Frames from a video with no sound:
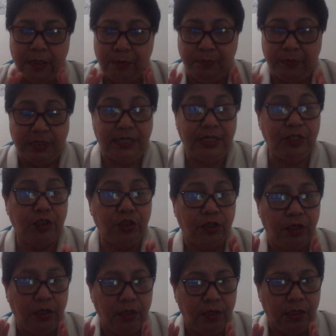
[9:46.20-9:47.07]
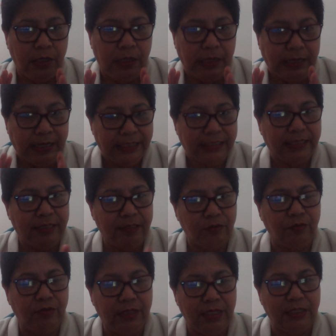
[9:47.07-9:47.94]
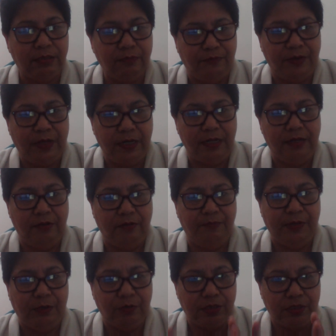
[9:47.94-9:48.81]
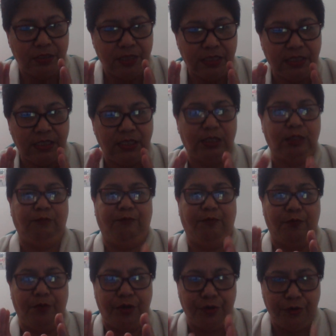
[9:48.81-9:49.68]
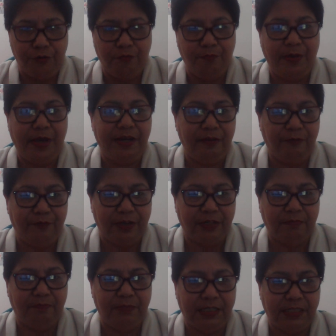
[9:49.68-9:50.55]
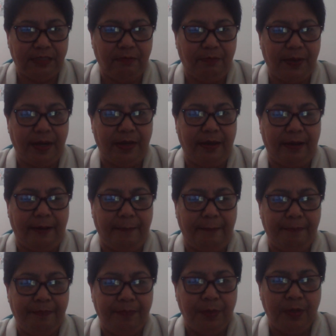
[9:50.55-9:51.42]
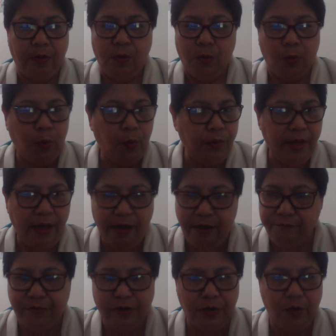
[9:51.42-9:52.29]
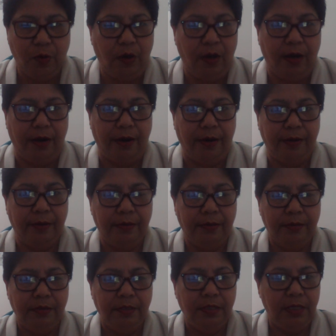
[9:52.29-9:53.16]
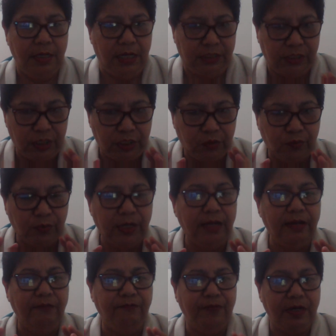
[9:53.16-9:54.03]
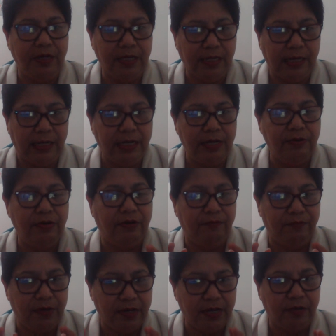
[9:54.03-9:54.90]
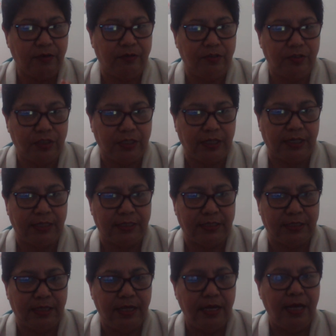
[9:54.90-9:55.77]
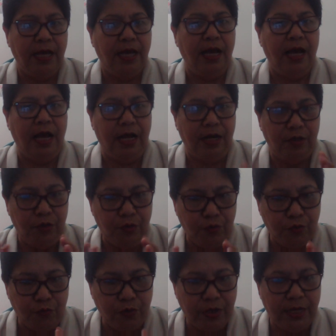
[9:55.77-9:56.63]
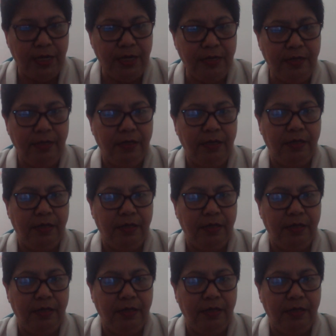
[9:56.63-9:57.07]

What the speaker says: please Listen to this video because this is for your benefit, Mr. Buyer. Whoever you are, it is really very clear and very concise. And you read